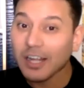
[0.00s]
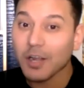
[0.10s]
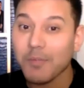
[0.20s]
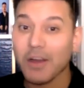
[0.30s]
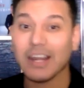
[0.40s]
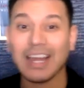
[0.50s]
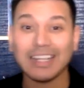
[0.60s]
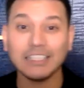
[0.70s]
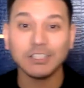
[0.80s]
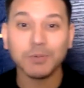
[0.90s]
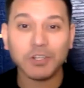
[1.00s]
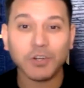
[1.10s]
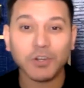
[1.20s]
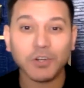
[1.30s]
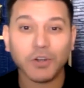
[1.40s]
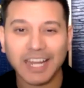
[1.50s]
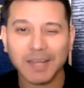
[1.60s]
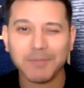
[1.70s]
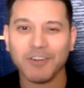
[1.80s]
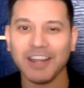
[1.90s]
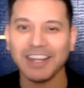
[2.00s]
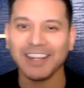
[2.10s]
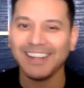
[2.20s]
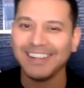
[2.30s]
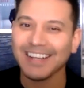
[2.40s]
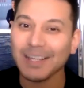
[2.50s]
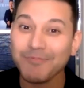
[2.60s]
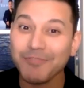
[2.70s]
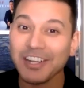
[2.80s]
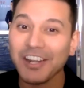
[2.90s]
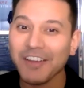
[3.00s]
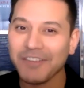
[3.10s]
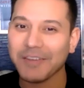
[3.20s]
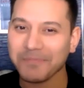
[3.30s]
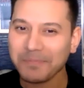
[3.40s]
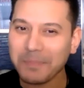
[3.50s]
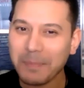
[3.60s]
Come on, I need you on your A game, all right? Let's bring love in.